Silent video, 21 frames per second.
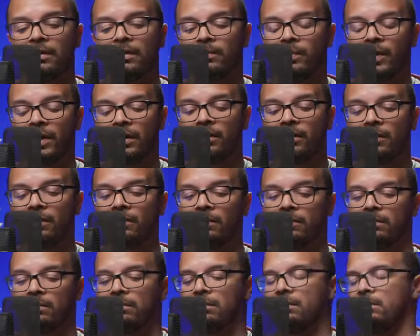But the
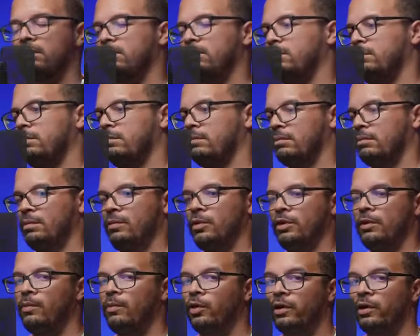more